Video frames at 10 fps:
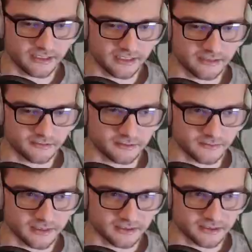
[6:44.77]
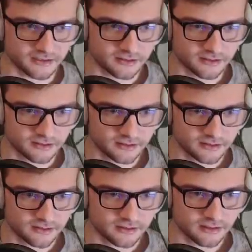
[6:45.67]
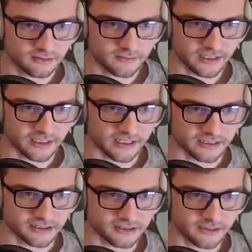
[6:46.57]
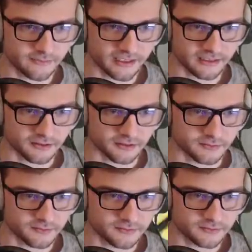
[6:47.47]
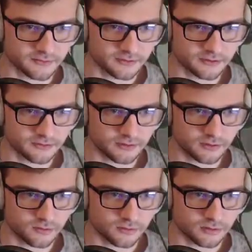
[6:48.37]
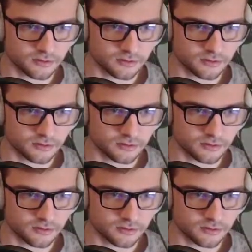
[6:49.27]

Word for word: down too much. Oh my gosh. Get back in the group. Whoa.